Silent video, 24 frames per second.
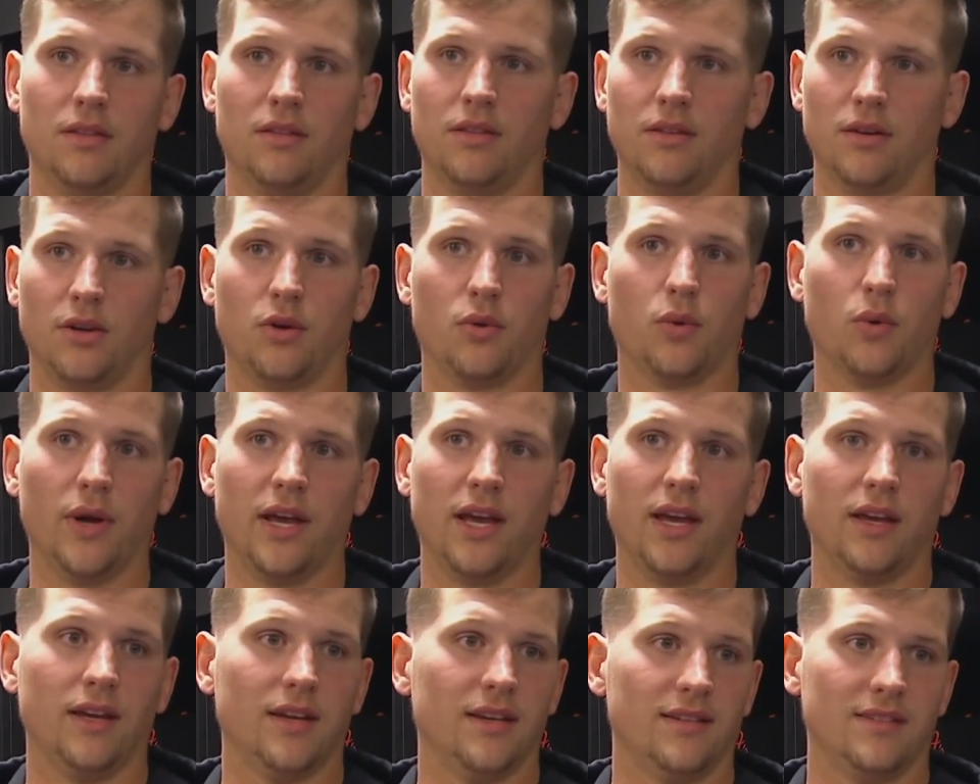the
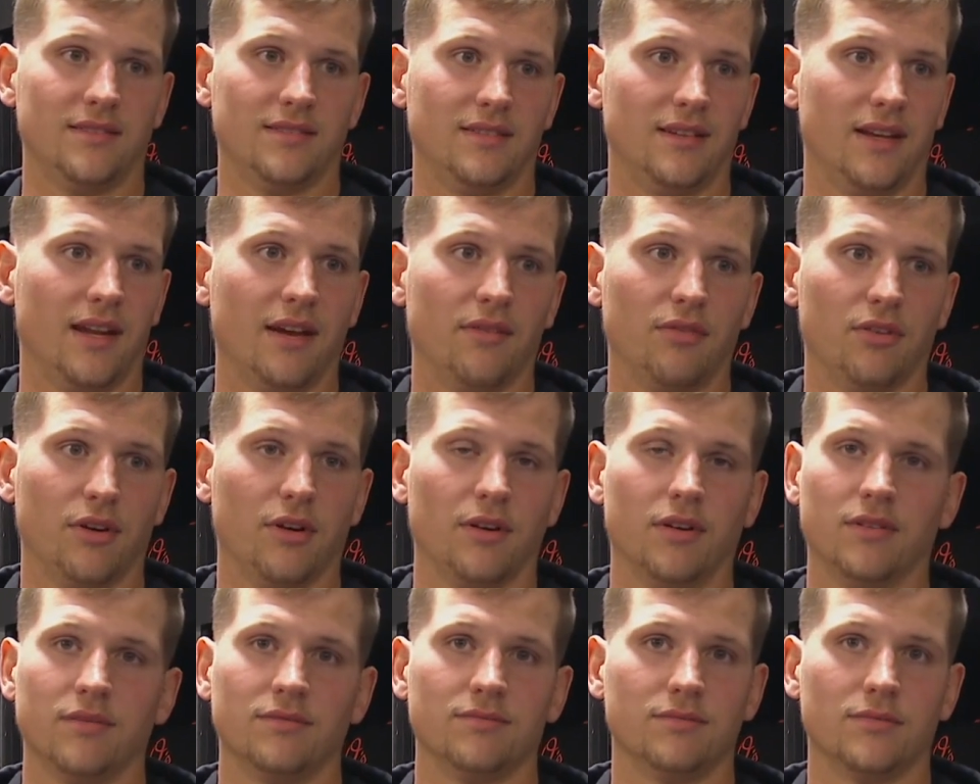quit is
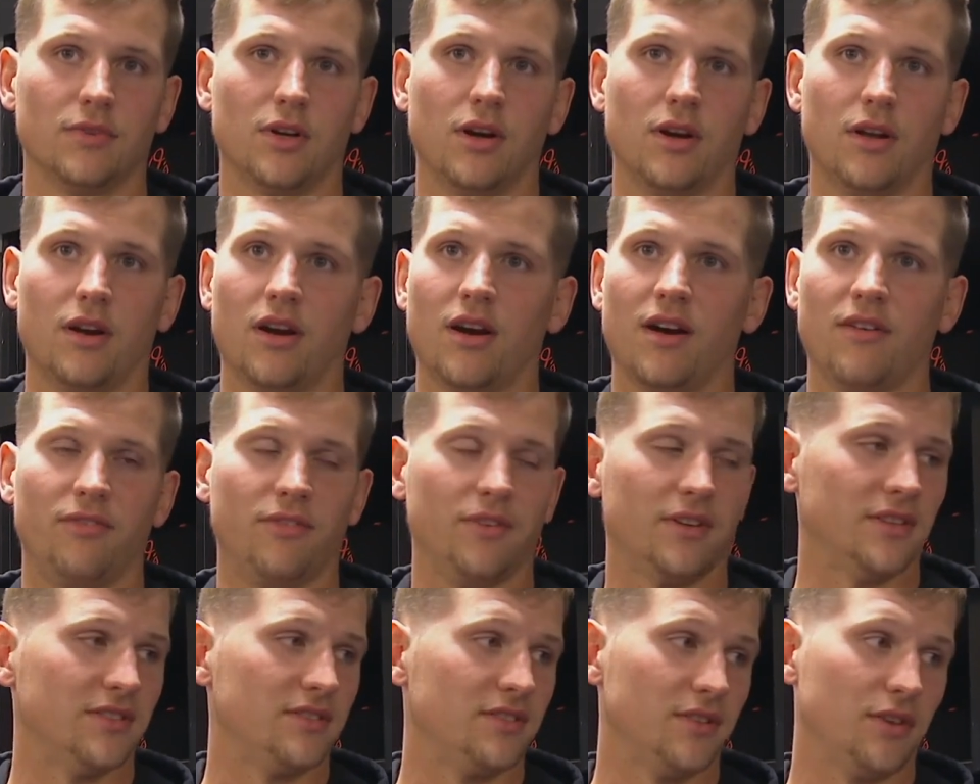never on
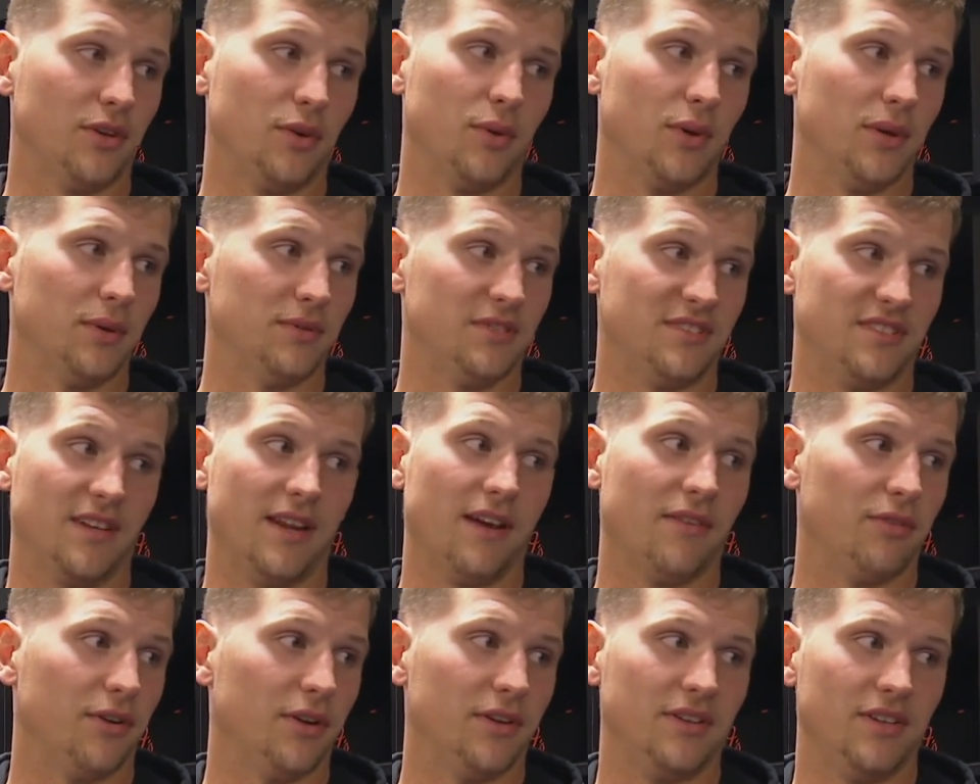offense and the quit was
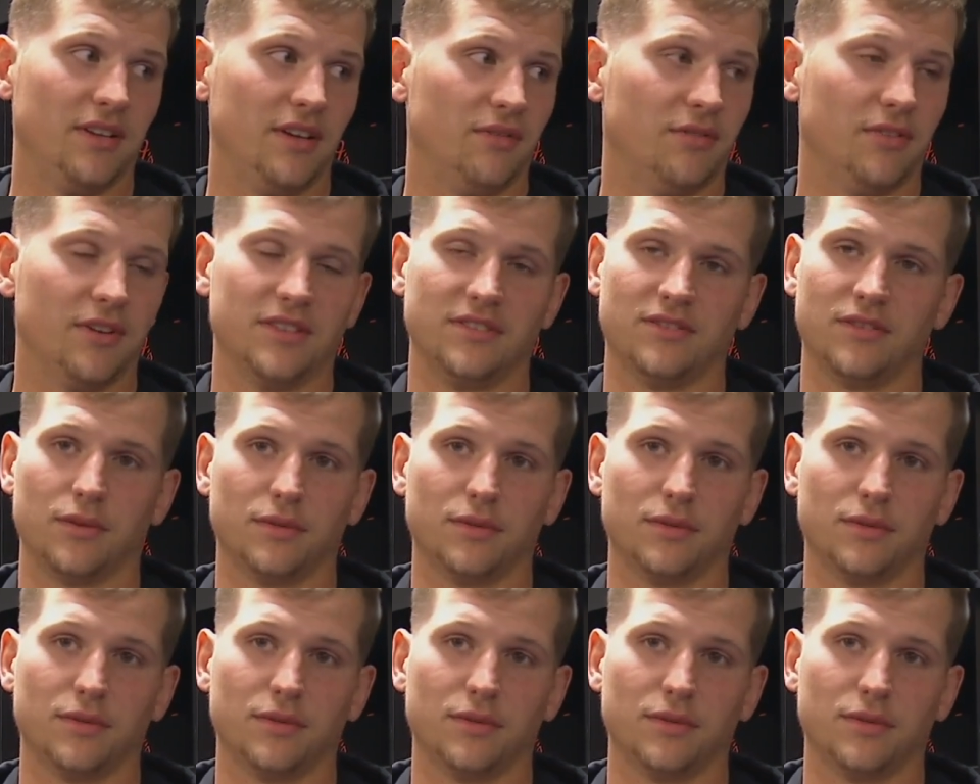never in defense.